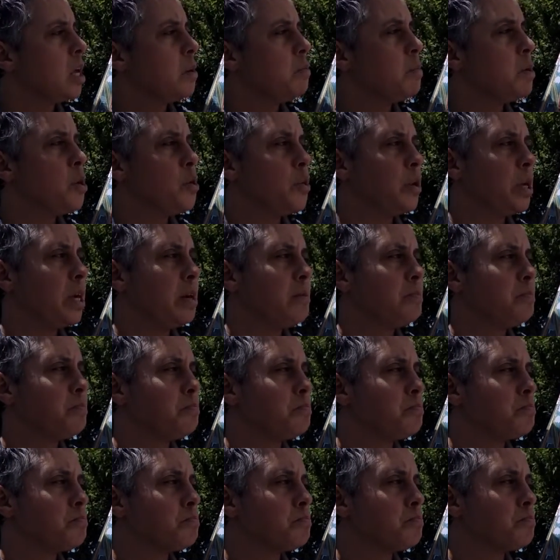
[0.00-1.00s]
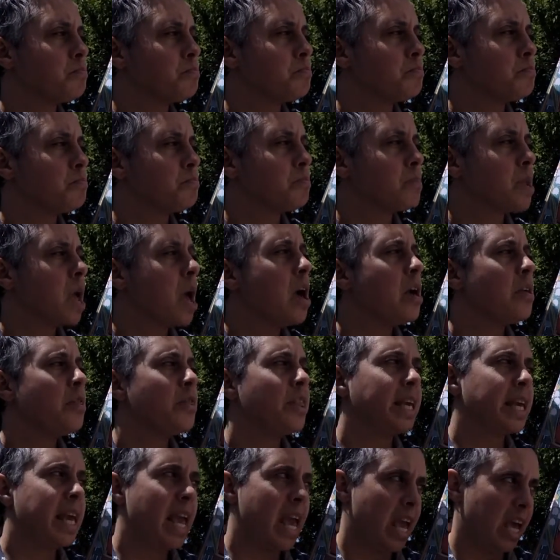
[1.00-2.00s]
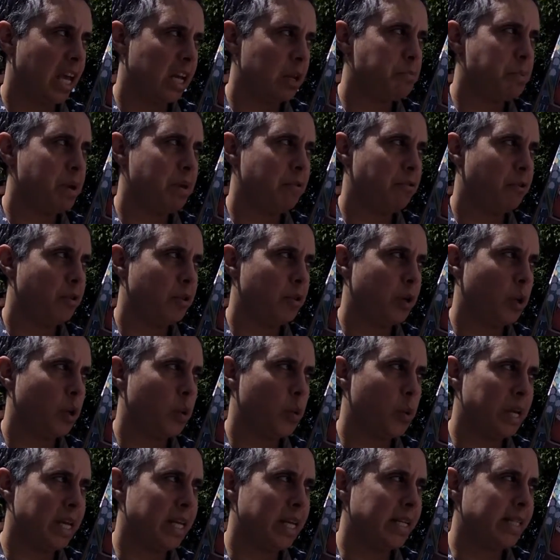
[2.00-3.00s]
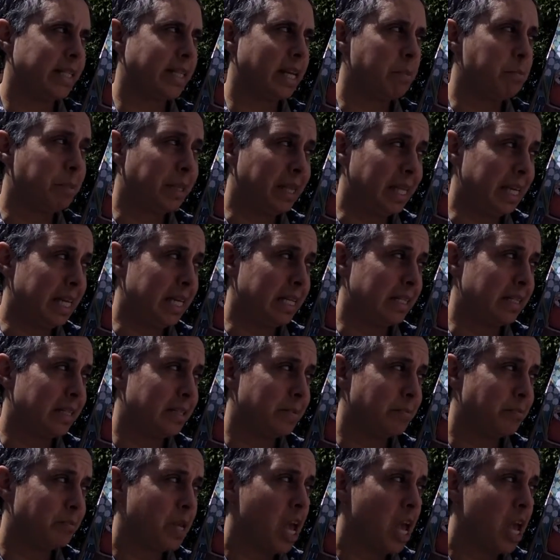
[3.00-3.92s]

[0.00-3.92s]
Miyuki, the canopy for the queen is complete.